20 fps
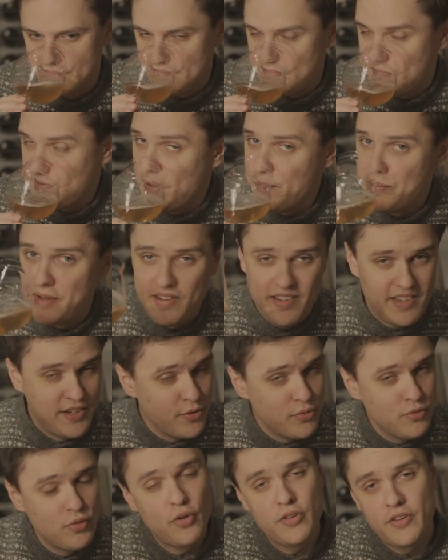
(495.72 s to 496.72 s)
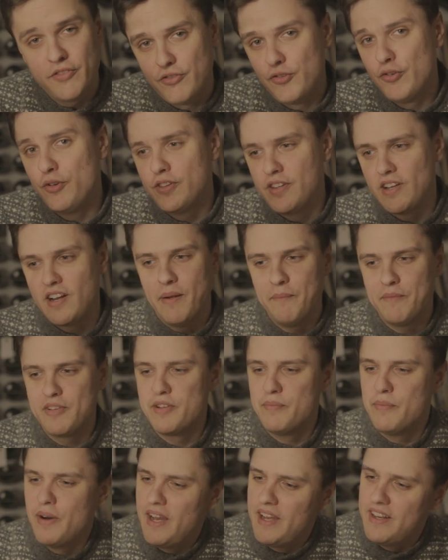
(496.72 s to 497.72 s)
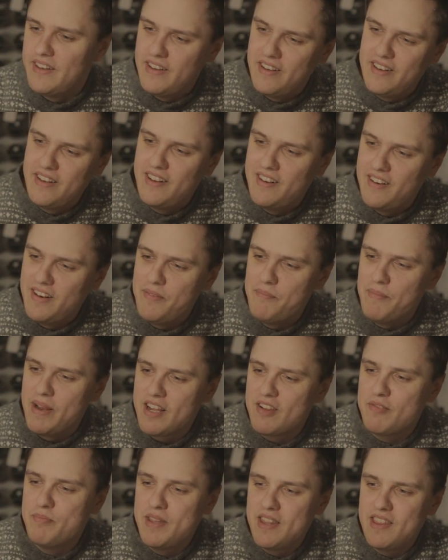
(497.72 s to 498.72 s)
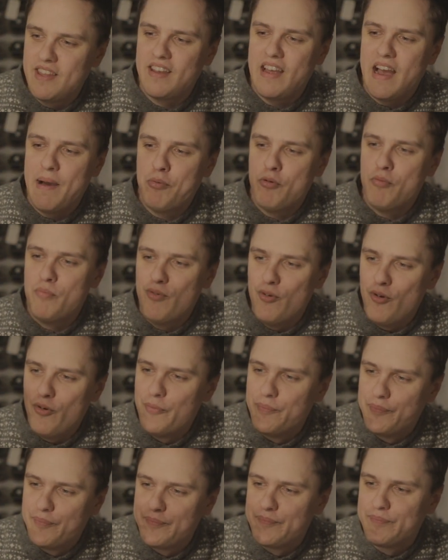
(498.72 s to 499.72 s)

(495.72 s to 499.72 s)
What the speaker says: plum is still not the fruit that comes to mind. It makes me think apple more.